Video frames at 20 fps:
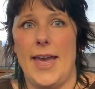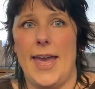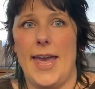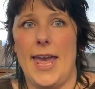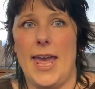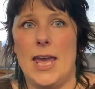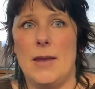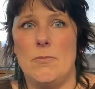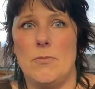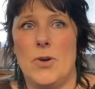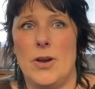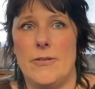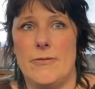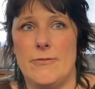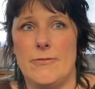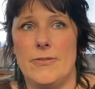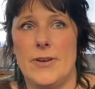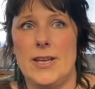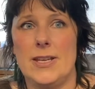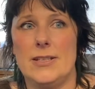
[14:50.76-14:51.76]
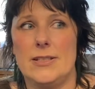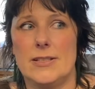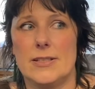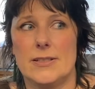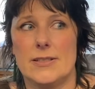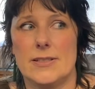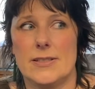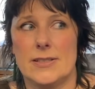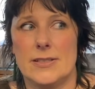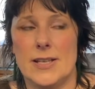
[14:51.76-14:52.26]
and my feet
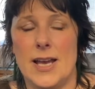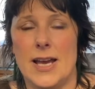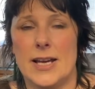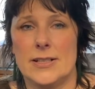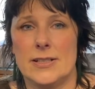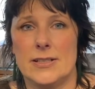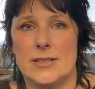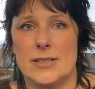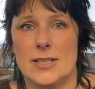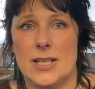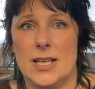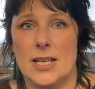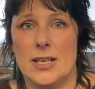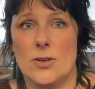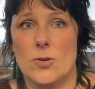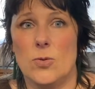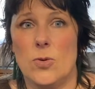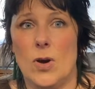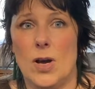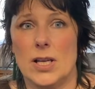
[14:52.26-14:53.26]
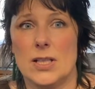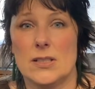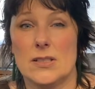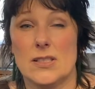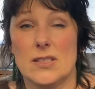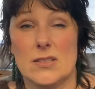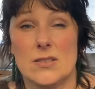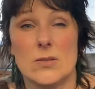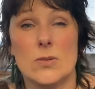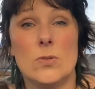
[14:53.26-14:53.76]
started to get quite
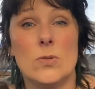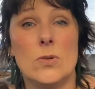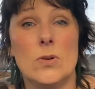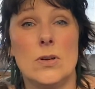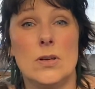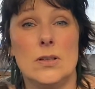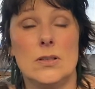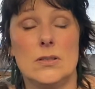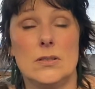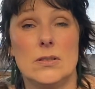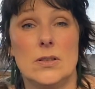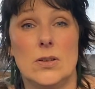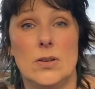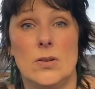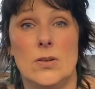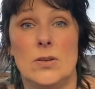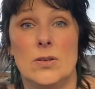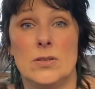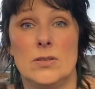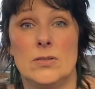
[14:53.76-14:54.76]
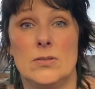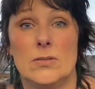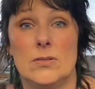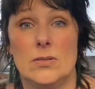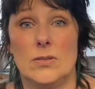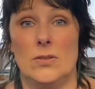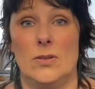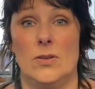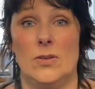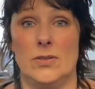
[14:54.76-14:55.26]
sore on
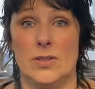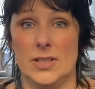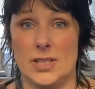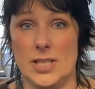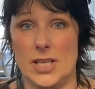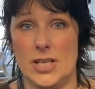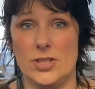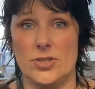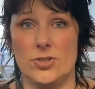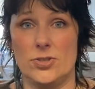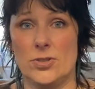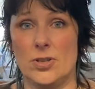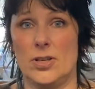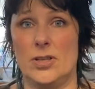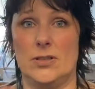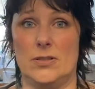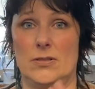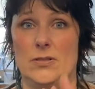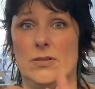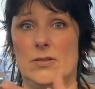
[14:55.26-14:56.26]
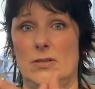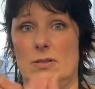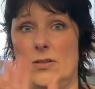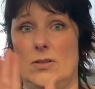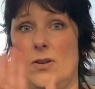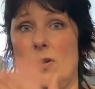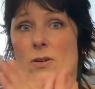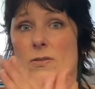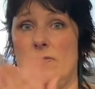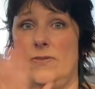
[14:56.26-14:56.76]
the texture
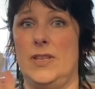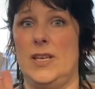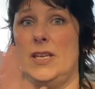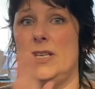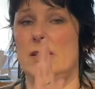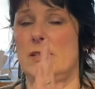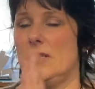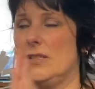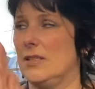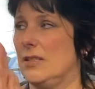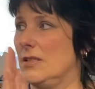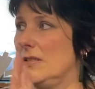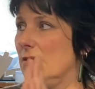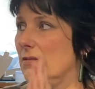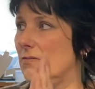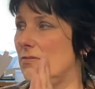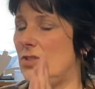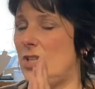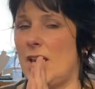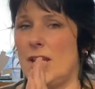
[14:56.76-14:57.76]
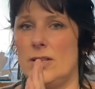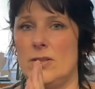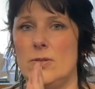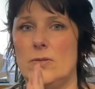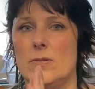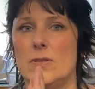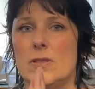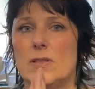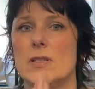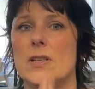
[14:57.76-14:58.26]
of these
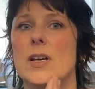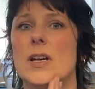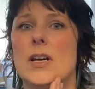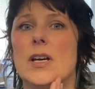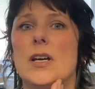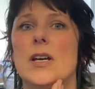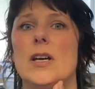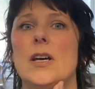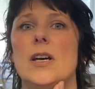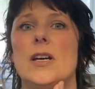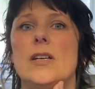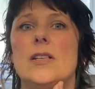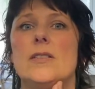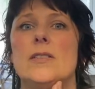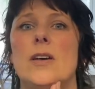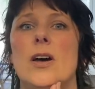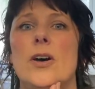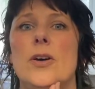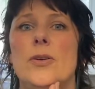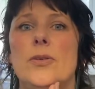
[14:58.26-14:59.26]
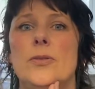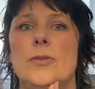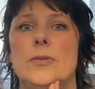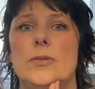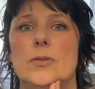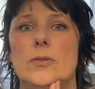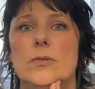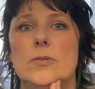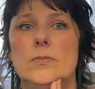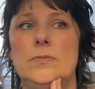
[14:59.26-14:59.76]
jandals. So
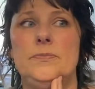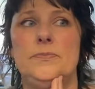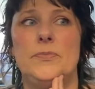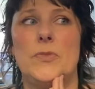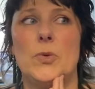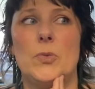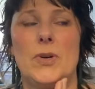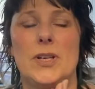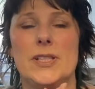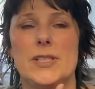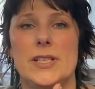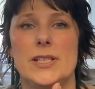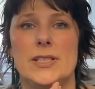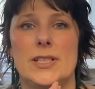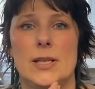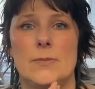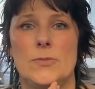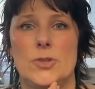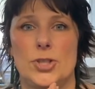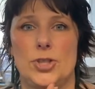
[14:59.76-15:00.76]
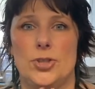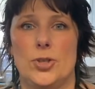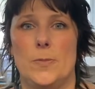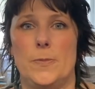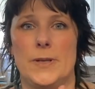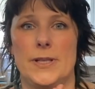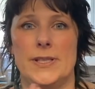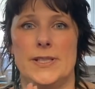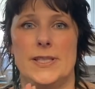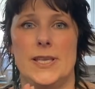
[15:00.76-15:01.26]
once I'd done my
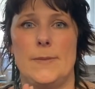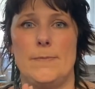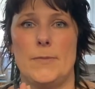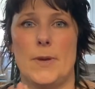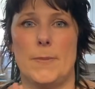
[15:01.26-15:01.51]
shopping, sent my